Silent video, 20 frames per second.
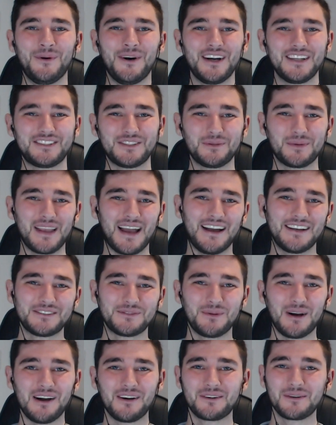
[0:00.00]
What is up,
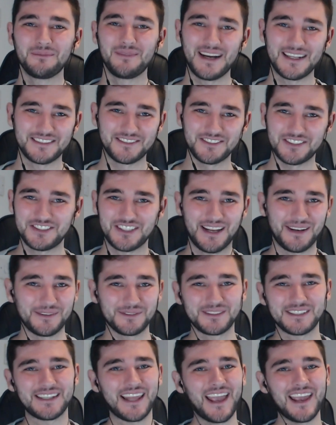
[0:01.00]
guys? Welcome back to the
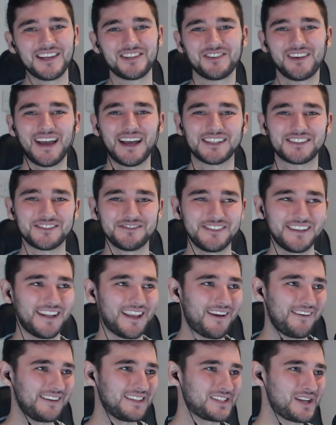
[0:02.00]
channel. Today's reaction
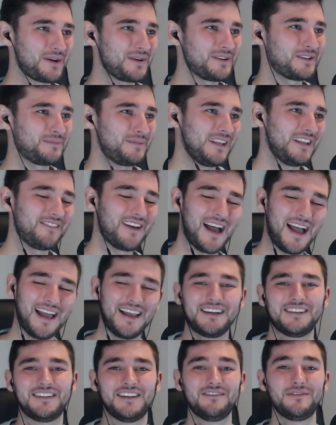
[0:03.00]
video is going to be the
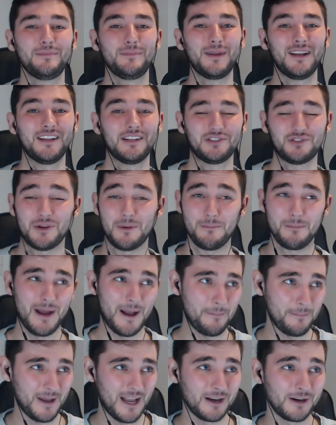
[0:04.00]
active military
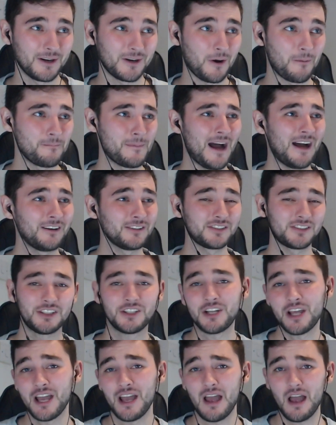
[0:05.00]
manpower
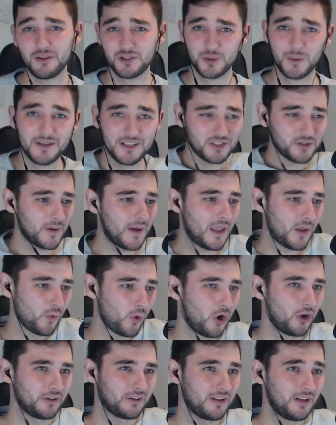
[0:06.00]
comparison of
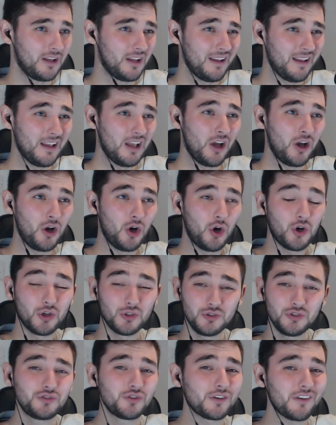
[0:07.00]
2021.
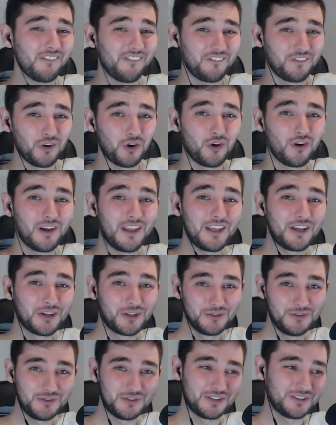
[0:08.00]
140
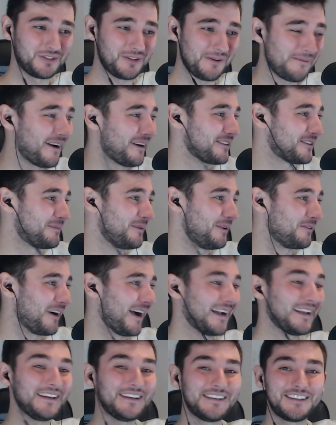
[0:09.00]
countries are about to be
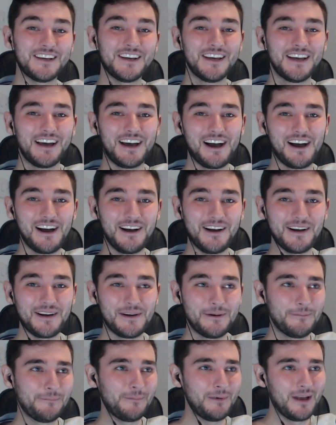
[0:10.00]
ranked.
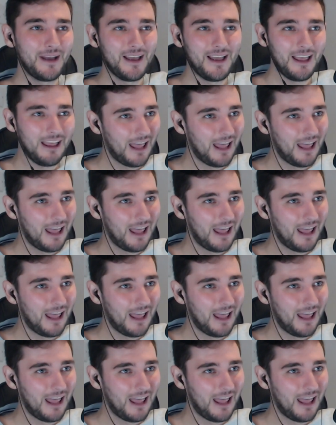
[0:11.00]
I'm